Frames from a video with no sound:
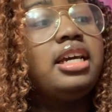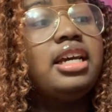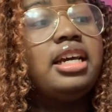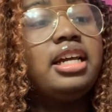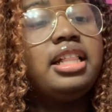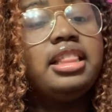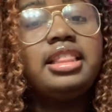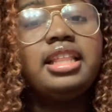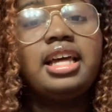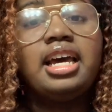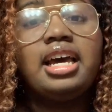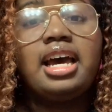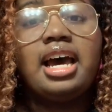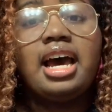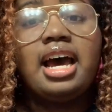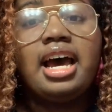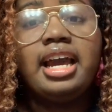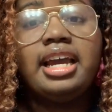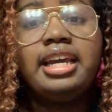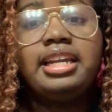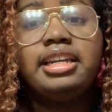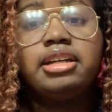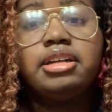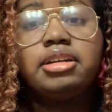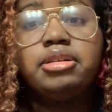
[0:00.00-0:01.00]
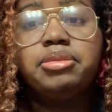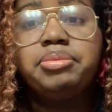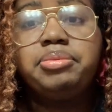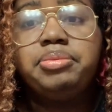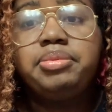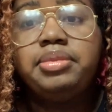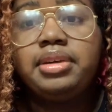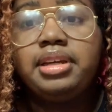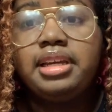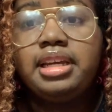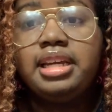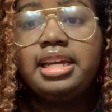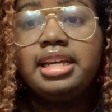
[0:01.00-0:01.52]
and that item
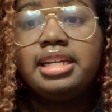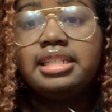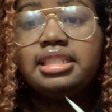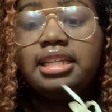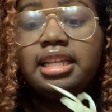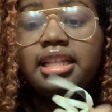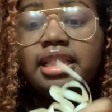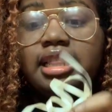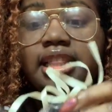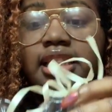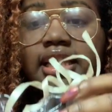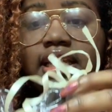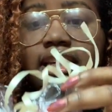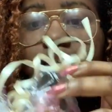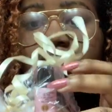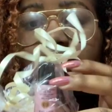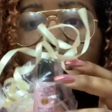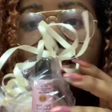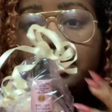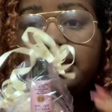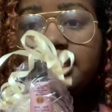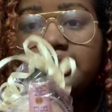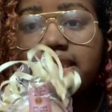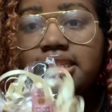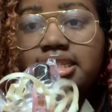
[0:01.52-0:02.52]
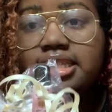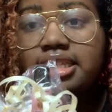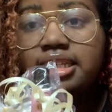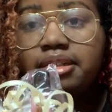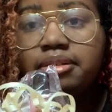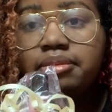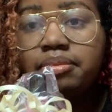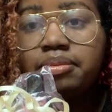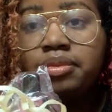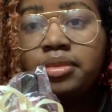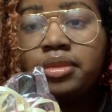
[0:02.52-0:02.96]
is this.